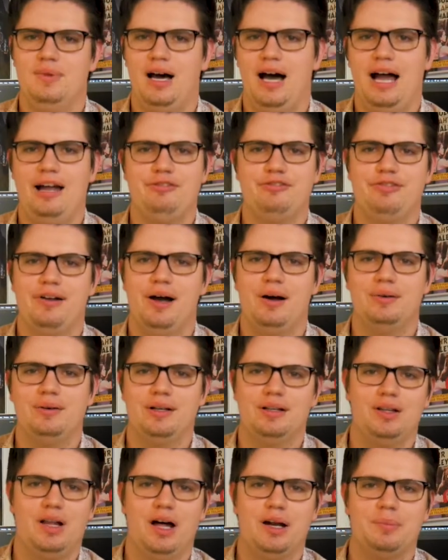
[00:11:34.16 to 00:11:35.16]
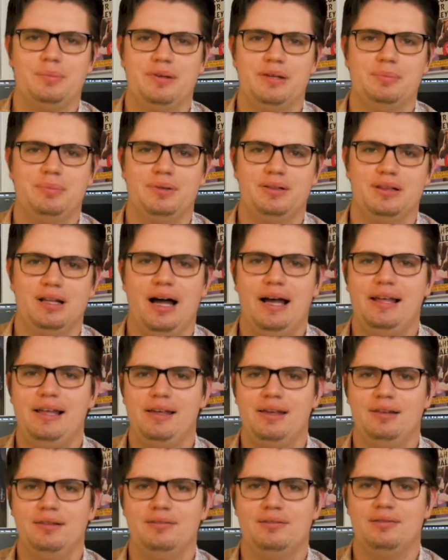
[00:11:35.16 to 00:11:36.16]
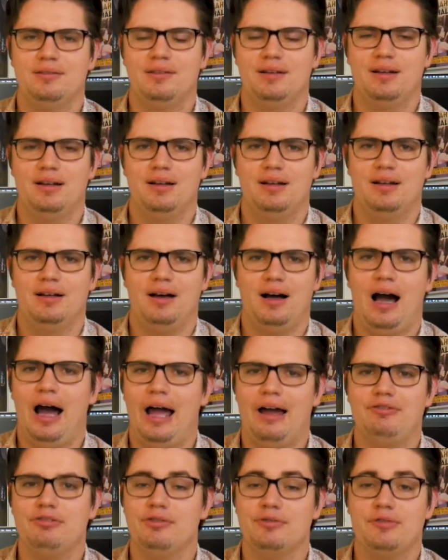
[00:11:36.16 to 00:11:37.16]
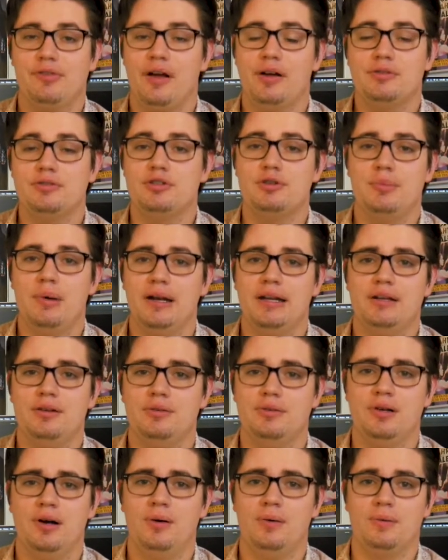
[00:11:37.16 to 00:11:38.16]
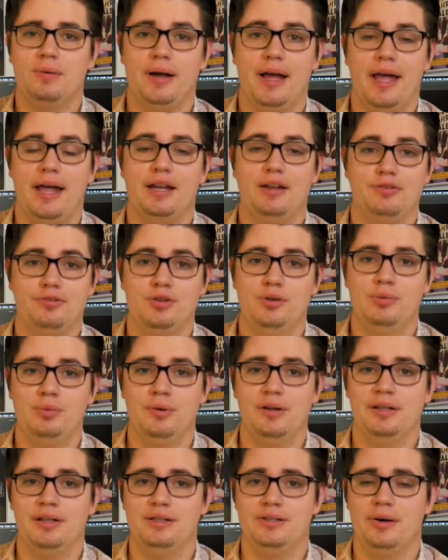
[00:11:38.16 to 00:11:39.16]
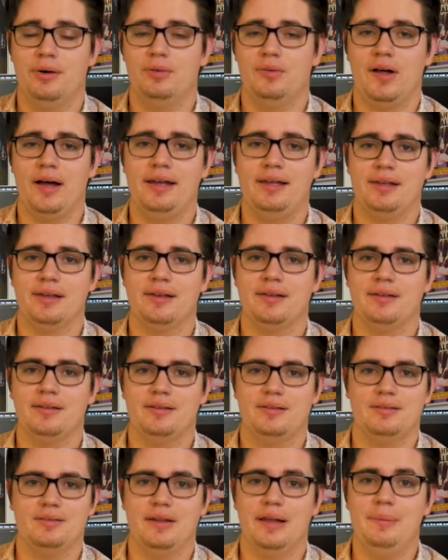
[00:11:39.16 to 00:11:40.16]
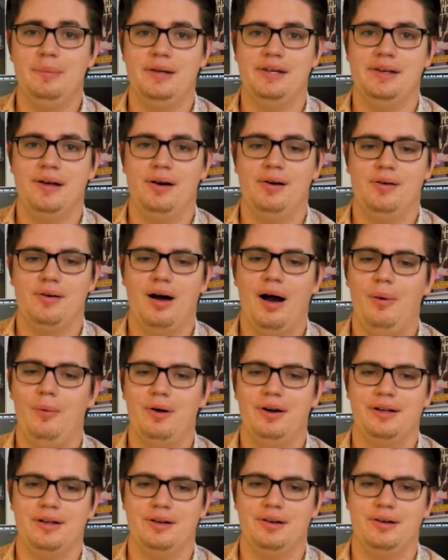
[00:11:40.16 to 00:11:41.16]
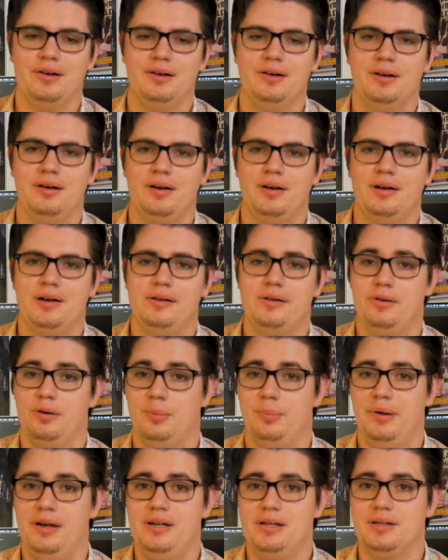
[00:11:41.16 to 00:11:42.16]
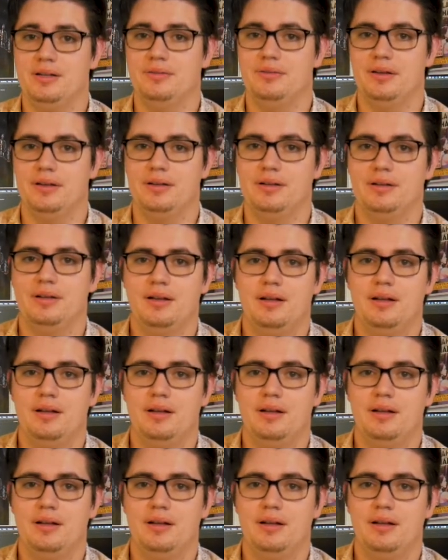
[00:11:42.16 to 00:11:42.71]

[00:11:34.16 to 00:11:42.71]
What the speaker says: I found a lot of people like it. I haven't found too many who don't. And if you really don't like it, let me know. I want to hear your opinion of it.